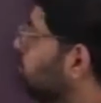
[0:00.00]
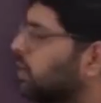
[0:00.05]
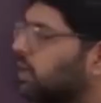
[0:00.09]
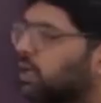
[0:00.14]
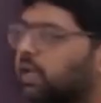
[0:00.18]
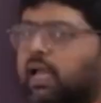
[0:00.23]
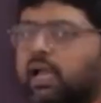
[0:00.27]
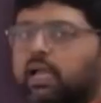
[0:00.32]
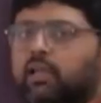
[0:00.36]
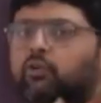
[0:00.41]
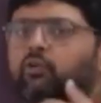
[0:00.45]

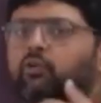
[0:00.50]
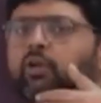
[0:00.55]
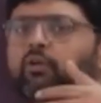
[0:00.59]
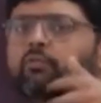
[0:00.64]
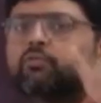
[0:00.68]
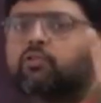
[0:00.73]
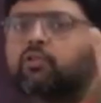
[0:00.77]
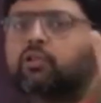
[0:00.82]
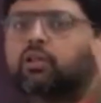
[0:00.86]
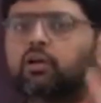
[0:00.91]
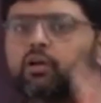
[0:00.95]
1 lakh you
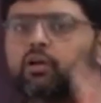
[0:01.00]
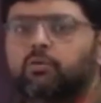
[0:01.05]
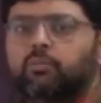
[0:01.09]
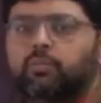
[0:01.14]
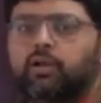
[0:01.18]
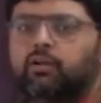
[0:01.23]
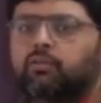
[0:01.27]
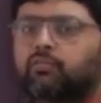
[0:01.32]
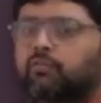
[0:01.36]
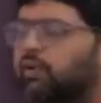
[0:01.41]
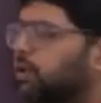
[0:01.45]
give to the
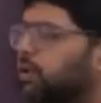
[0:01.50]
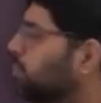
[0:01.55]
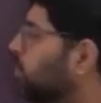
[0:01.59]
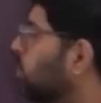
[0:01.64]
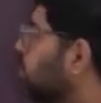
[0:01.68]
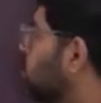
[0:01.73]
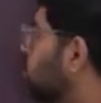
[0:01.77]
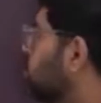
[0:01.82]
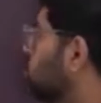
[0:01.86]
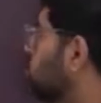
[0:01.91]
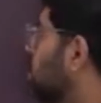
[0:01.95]
government. Why?
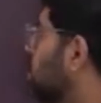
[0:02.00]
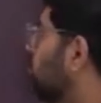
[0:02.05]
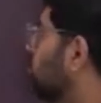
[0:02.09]
Because you